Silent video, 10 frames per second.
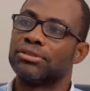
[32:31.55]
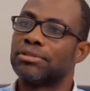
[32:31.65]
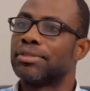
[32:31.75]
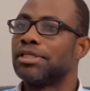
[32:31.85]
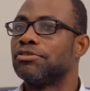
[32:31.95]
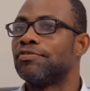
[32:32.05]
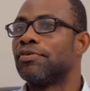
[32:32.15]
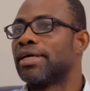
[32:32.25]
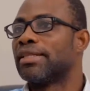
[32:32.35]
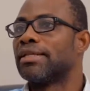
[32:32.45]
sometimes we
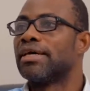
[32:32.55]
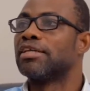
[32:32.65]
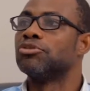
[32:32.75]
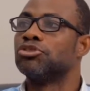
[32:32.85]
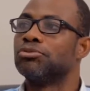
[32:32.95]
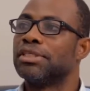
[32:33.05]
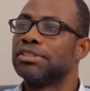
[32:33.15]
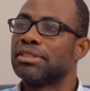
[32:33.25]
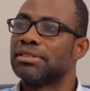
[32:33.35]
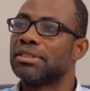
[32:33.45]
forget that
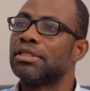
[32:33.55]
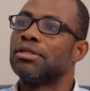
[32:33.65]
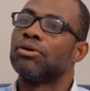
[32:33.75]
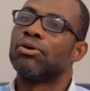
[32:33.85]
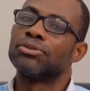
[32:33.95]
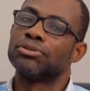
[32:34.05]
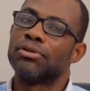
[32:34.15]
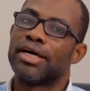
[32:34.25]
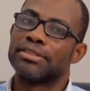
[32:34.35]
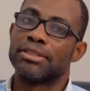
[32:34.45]
administration also
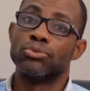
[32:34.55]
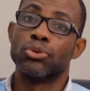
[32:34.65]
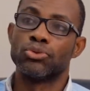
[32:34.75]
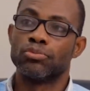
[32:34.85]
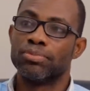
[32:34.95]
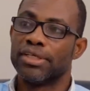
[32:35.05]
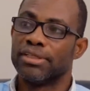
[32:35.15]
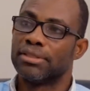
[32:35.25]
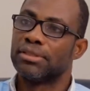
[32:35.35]
has a role to play.